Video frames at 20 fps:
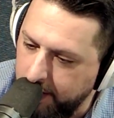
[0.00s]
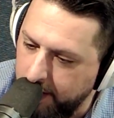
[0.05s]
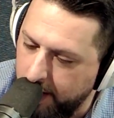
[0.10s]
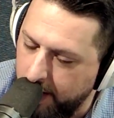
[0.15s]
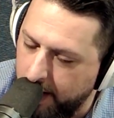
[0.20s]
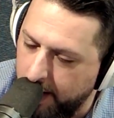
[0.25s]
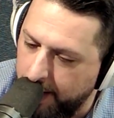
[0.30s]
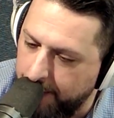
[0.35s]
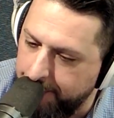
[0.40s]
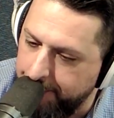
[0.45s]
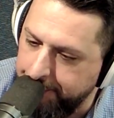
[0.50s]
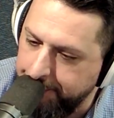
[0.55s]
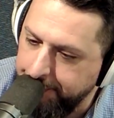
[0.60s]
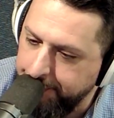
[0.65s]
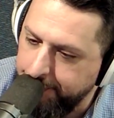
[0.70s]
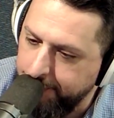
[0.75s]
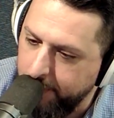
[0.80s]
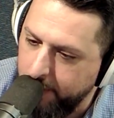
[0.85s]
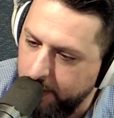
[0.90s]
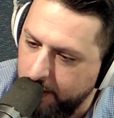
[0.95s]
um,
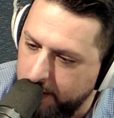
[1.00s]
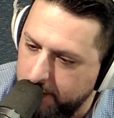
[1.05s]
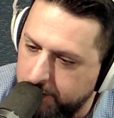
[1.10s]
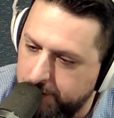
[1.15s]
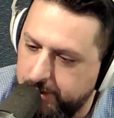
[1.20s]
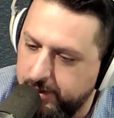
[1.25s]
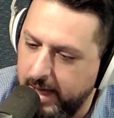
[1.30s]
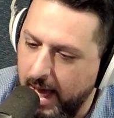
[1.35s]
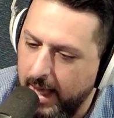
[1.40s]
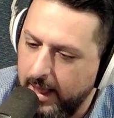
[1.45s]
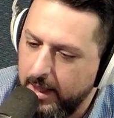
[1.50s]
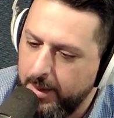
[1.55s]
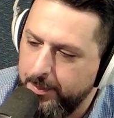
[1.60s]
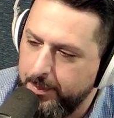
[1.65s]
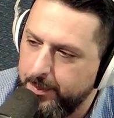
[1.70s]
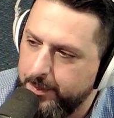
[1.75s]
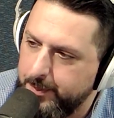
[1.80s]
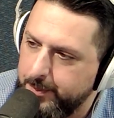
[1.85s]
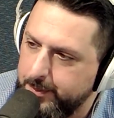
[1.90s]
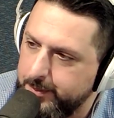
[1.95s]
this size works
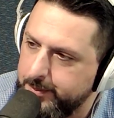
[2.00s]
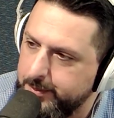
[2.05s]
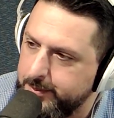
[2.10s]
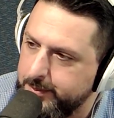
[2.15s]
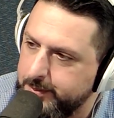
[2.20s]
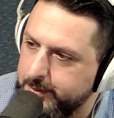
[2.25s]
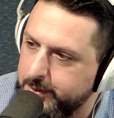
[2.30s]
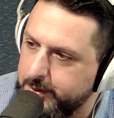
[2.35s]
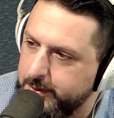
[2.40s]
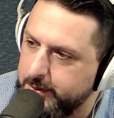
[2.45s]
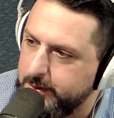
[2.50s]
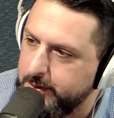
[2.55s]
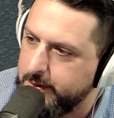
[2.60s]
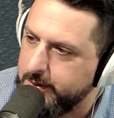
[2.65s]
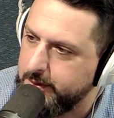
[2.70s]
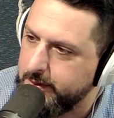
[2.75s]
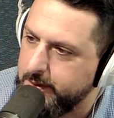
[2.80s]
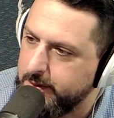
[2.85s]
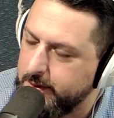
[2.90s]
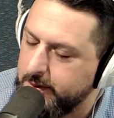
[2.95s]
for Lizzo. It might
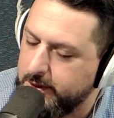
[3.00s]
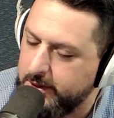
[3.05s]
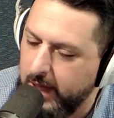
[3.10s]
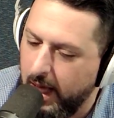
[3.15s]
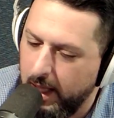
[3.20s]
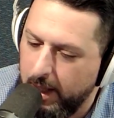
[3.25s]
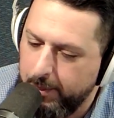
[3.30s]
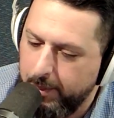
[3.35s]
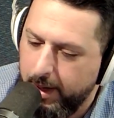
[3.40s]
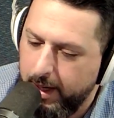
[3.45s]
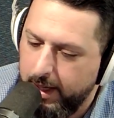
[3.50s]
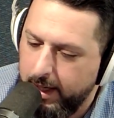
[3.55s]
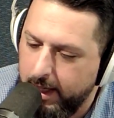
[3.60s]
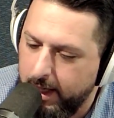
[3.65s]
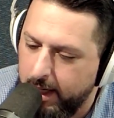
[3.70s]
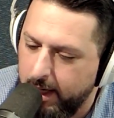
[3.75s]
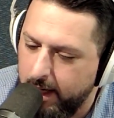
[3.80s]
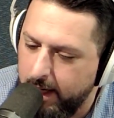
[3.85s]
not work for celebrating you. an